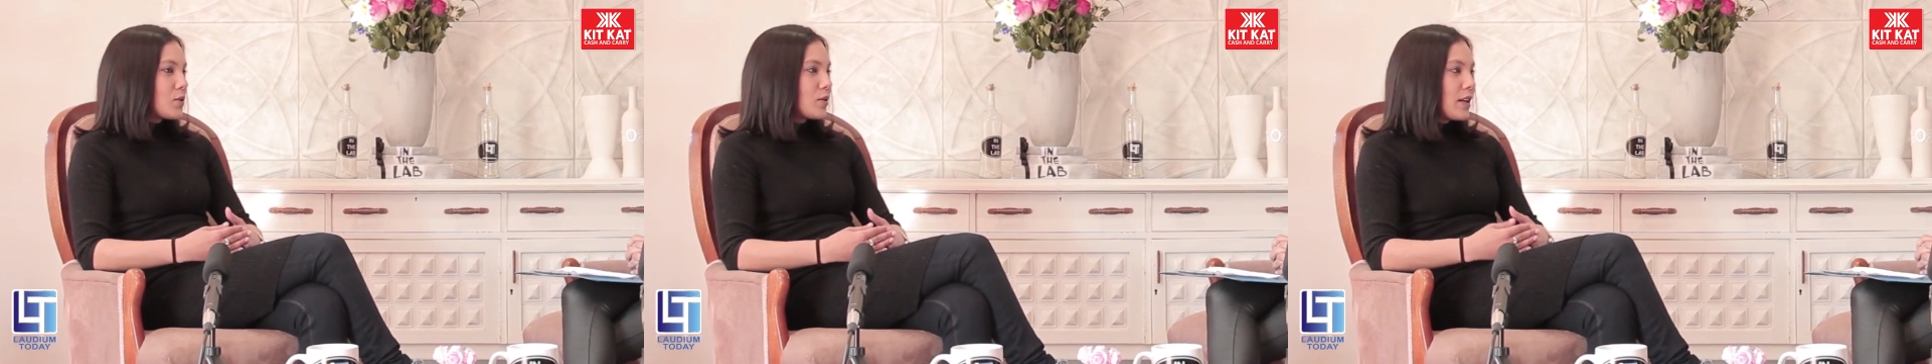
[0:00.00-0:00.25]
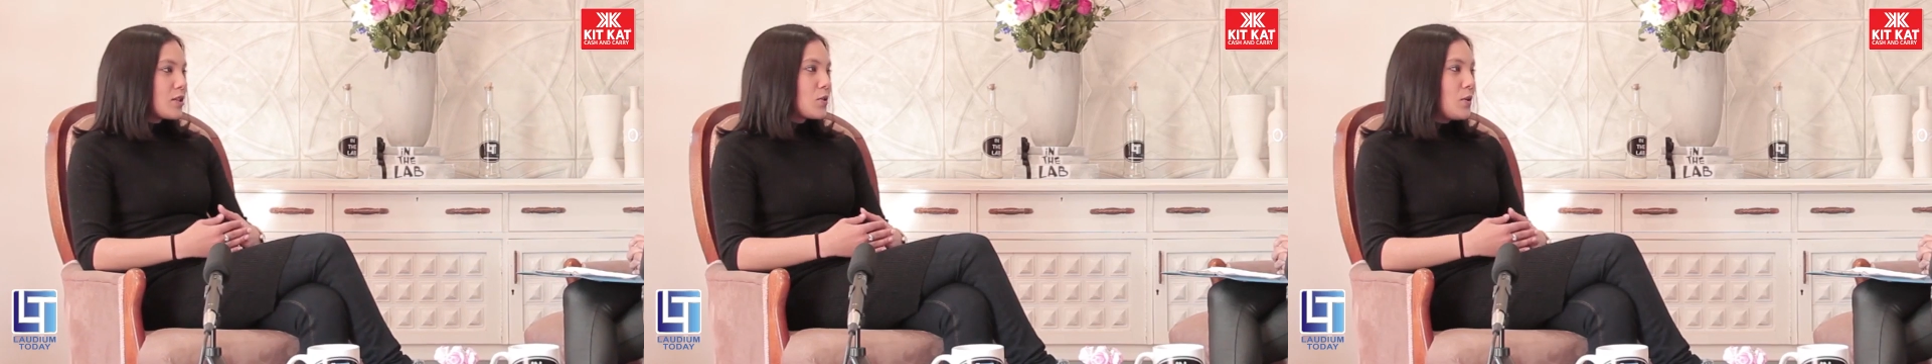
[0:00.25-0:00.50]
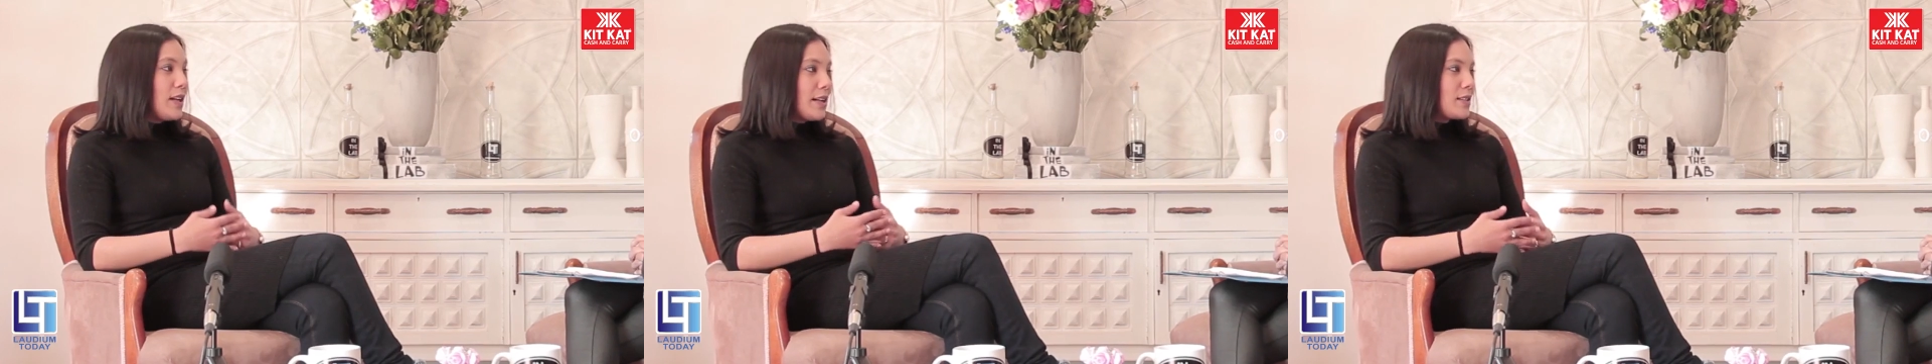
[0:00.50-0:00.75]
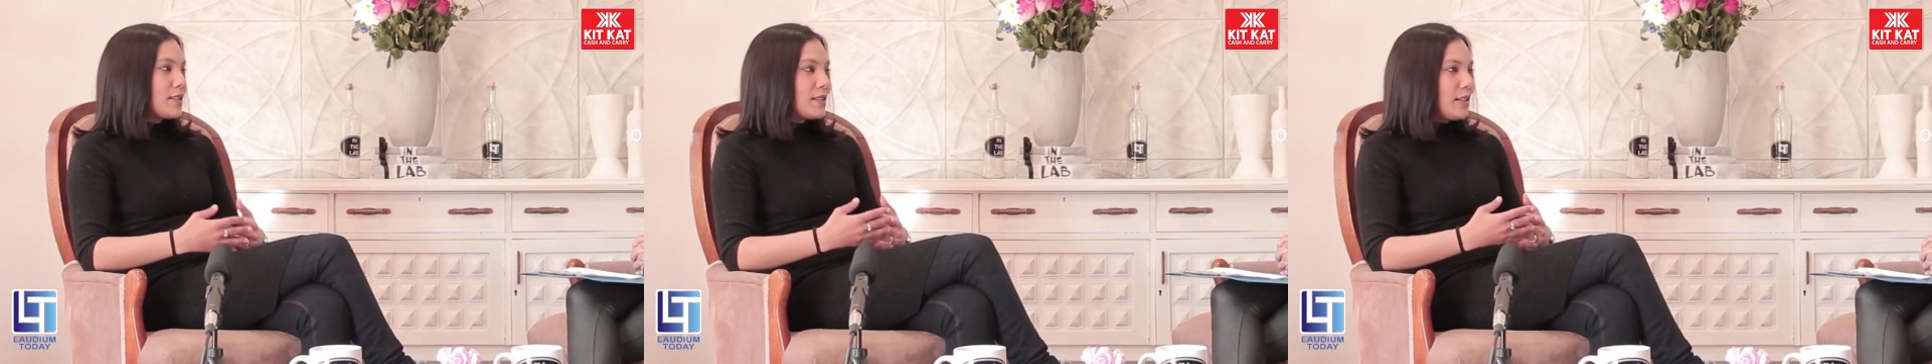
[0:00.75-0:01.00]
okay, so
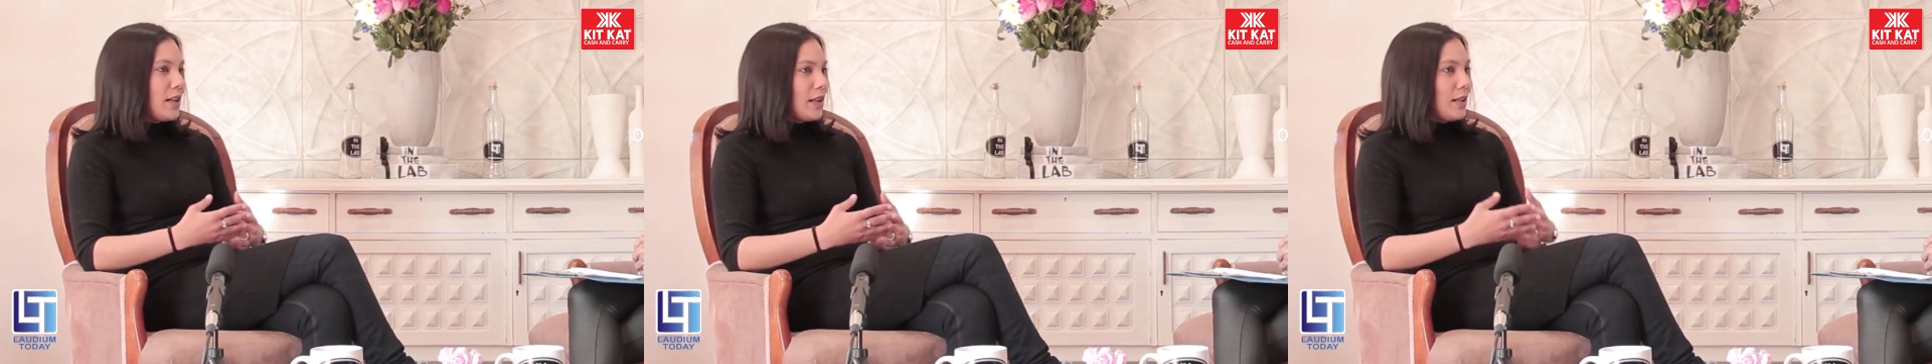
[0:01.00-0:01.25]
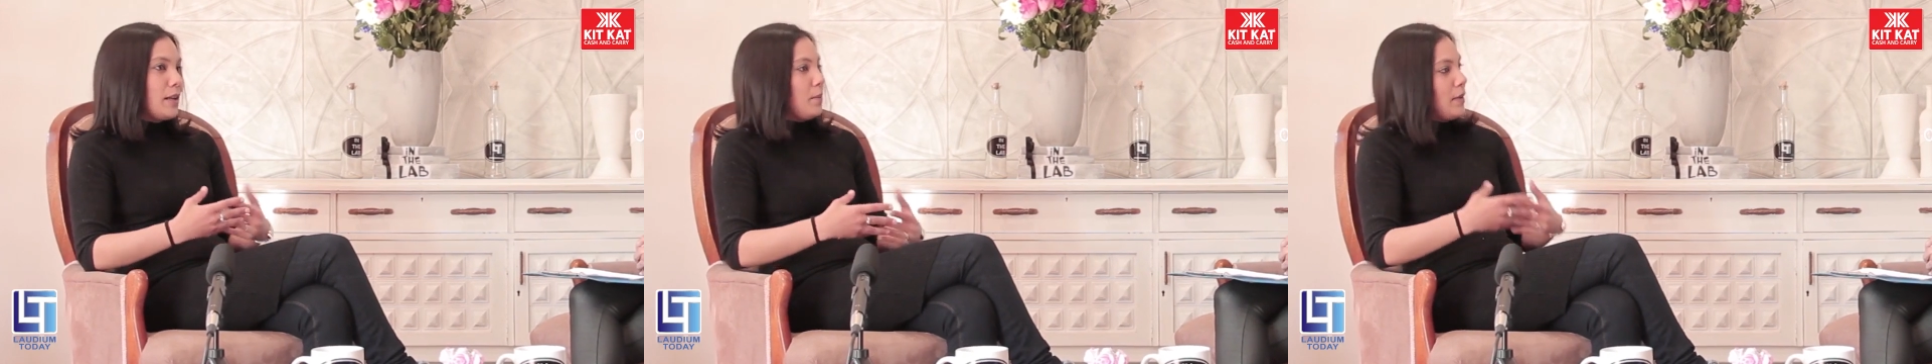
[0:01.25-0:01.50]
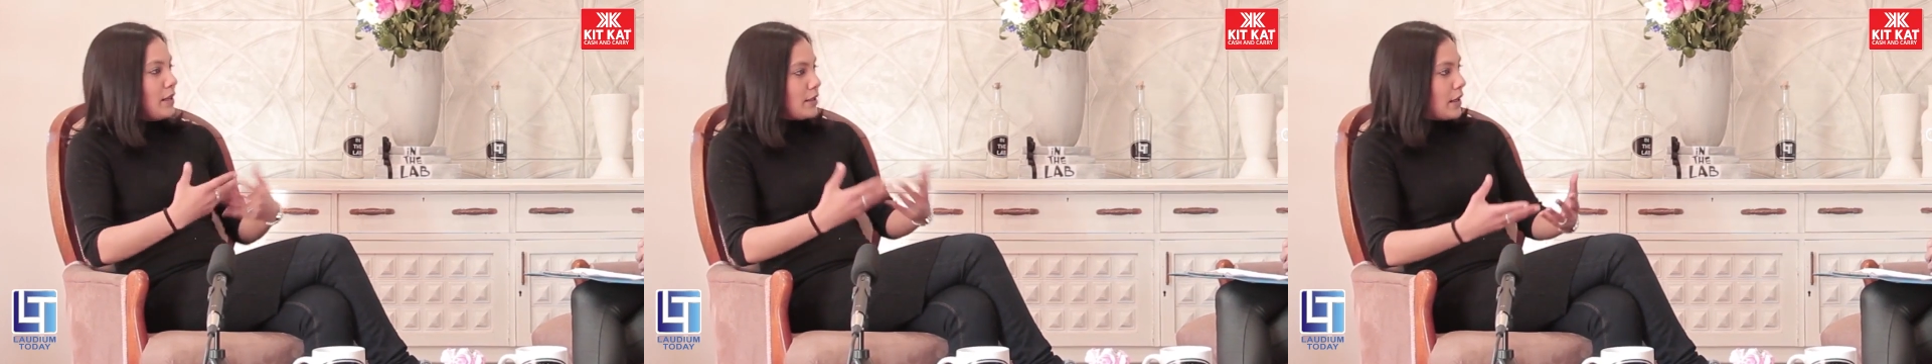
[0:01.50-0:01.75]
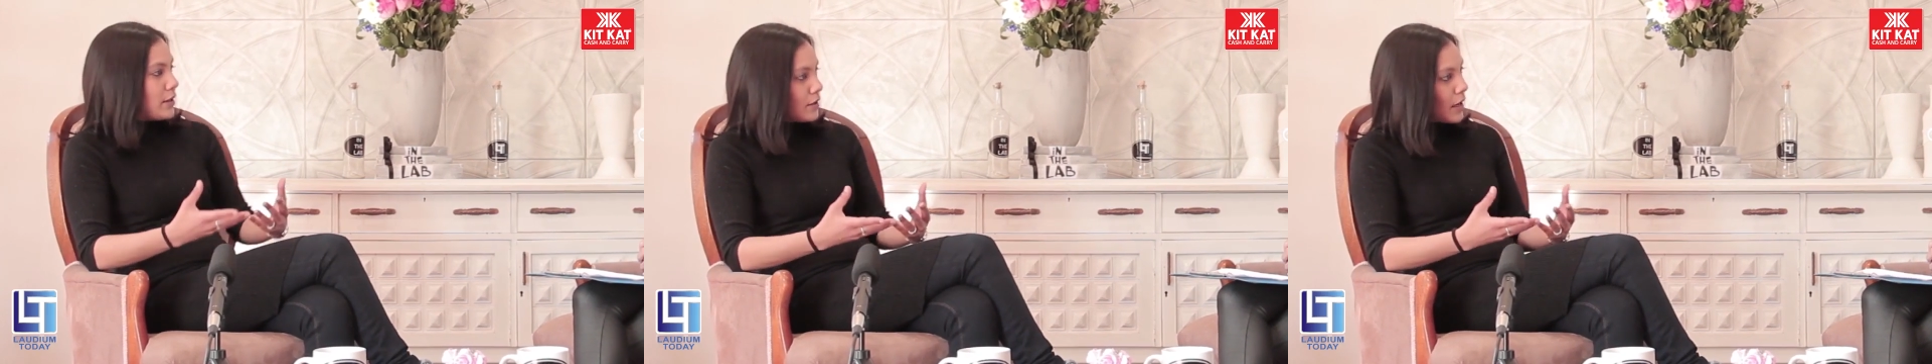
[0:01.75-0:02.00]
let me
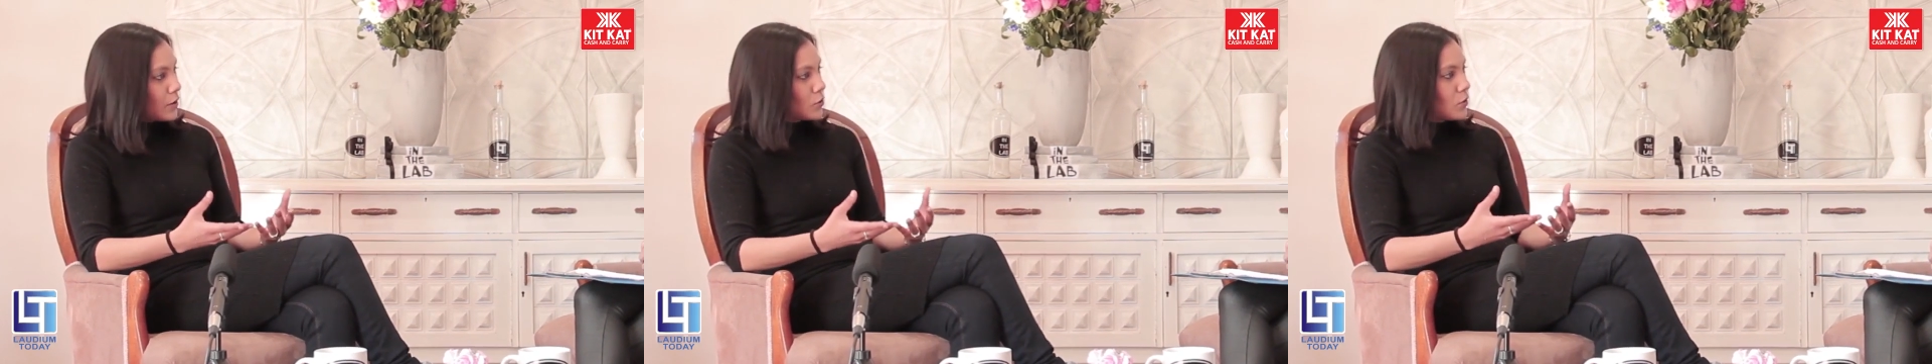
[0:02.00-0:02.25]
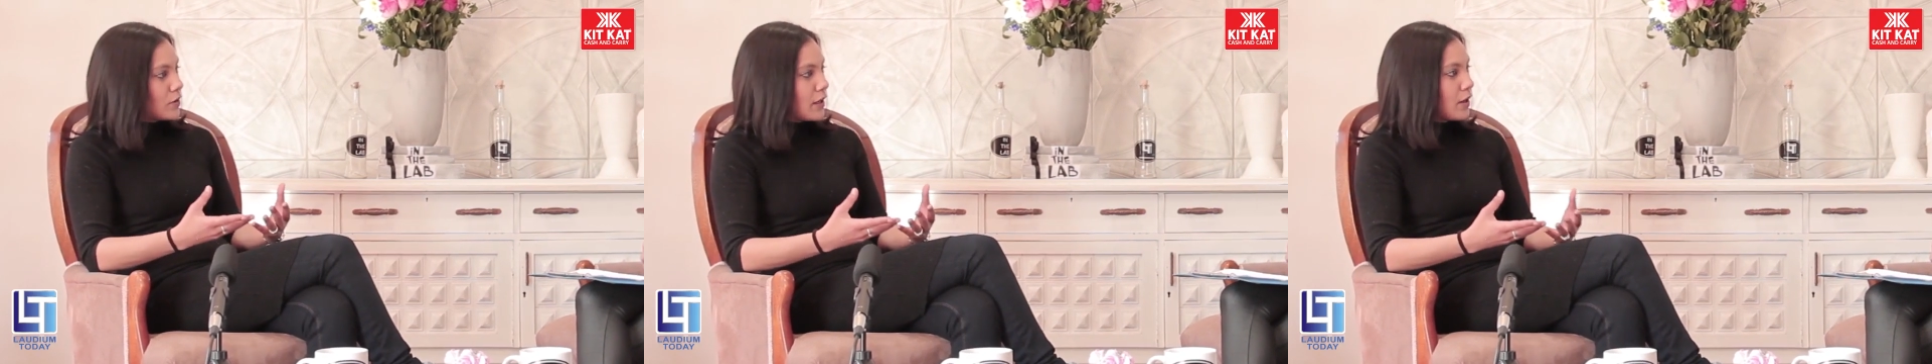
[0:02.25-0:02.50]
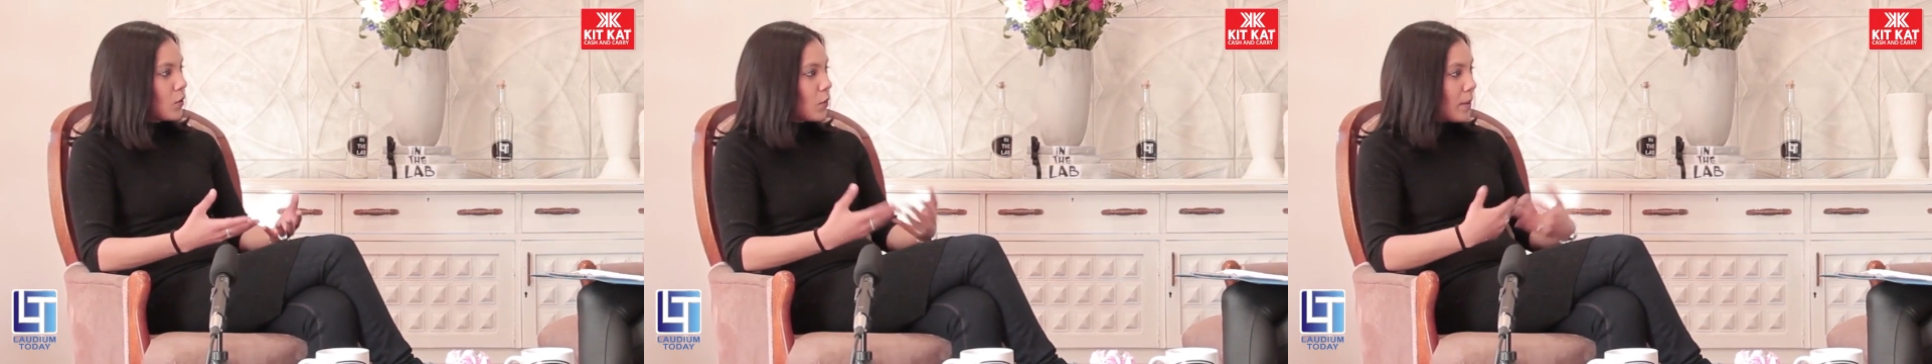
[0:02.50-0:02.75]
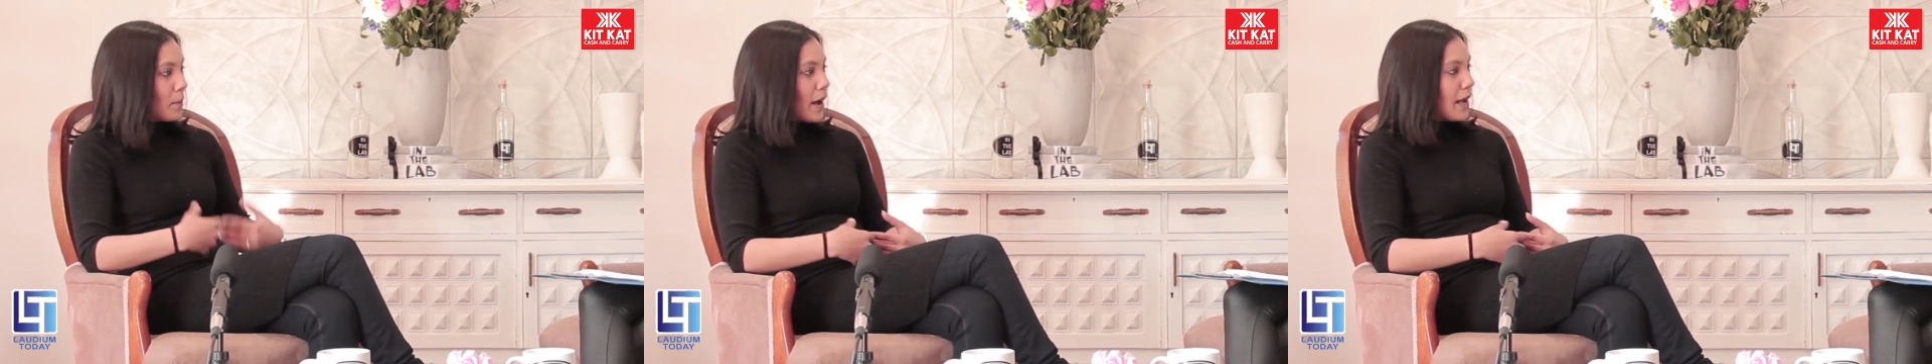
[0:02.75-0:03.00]
take drugs to take
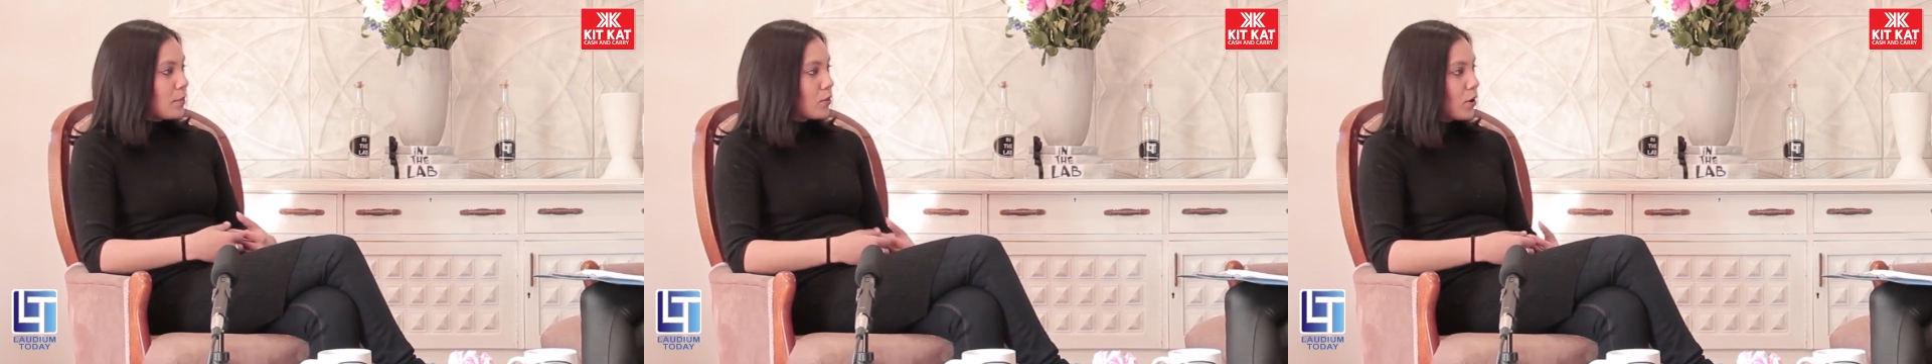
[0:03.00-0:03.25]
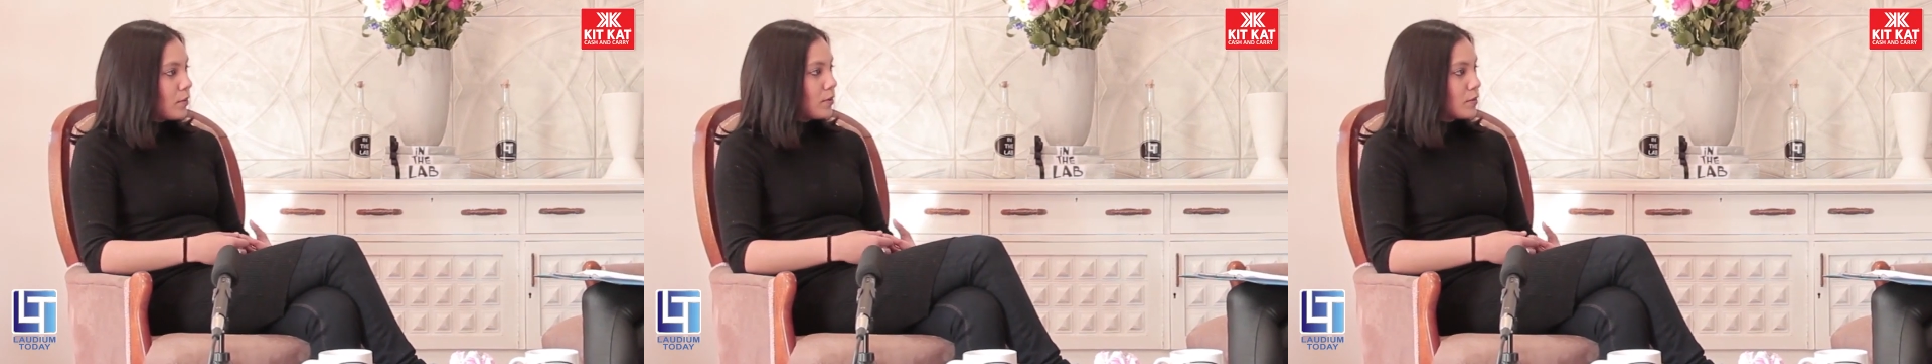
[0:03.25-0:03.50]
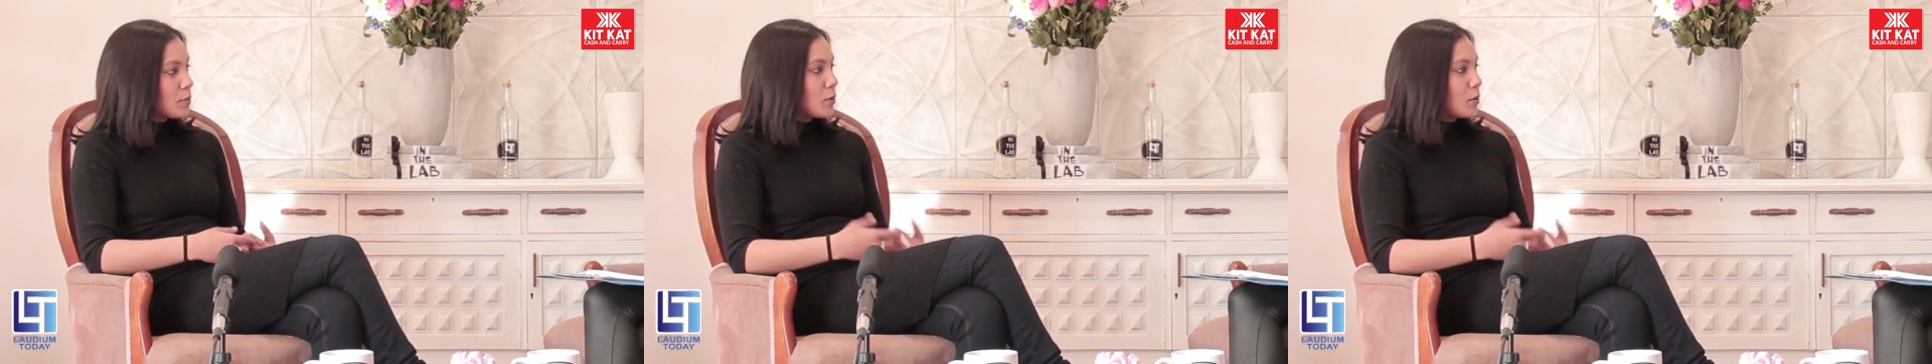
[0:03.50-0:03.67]
away my problems